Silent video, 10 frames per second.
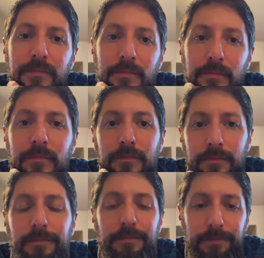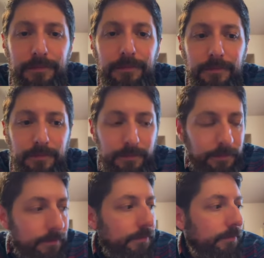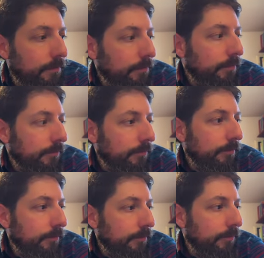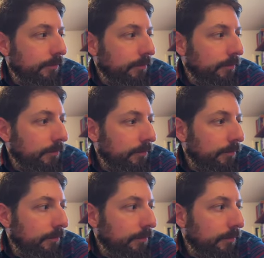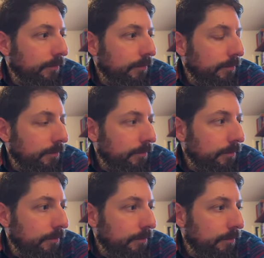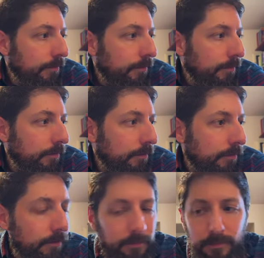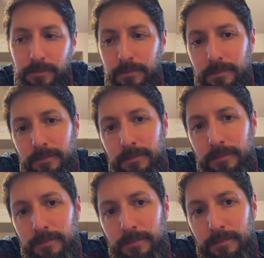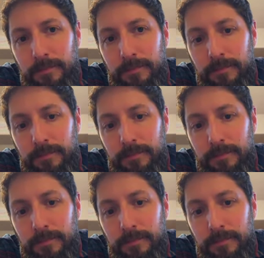No words are spoken by the person on screen.